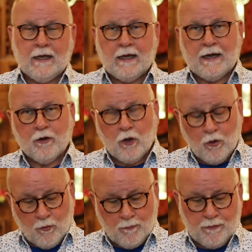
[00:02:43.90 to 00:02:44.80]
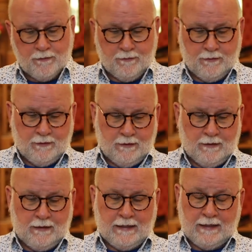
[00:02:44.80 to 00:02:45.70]
Our hope
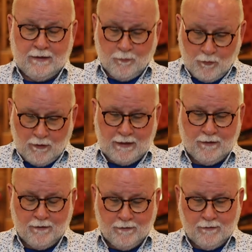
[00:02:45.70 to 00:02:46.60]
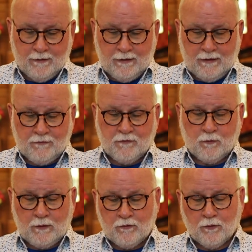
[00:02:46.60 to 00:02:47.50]
and our prayer is to
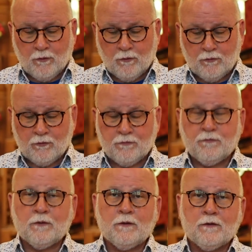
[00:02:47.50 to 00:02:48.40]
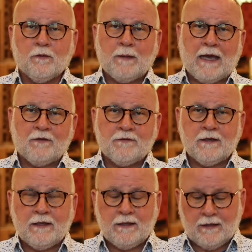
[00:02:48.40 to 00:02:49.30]
return to full
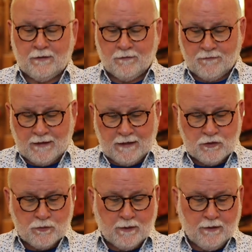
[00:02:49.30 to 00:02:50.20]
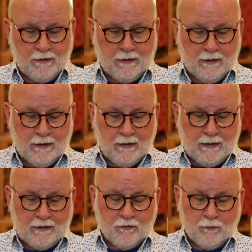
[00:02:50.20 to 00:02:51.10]
capacity in the sanctuary
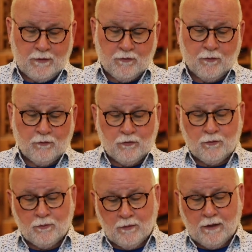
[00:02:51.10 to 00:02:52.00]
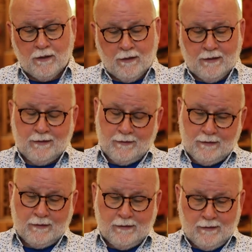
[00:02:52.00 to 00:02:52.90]
and to return to
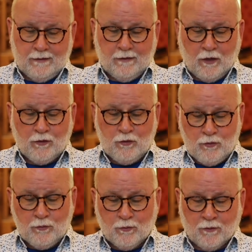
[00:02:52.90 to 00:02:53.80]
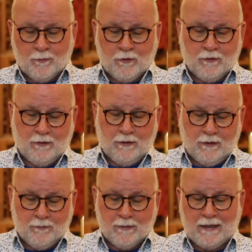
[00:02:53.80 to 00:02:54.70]
a new normal
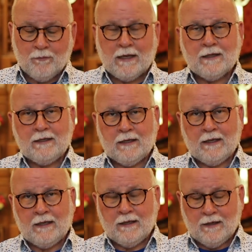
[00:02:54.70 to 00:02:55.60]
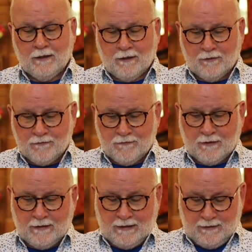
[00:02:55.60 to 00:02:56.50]
by Rally Day on
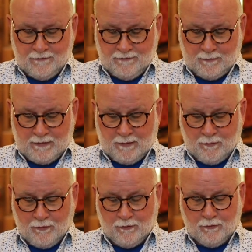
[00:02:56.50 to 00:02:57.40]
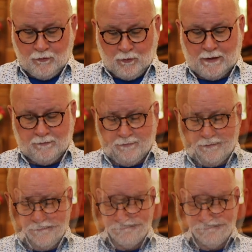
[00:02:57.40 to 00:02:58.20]
Sunday, September 12th.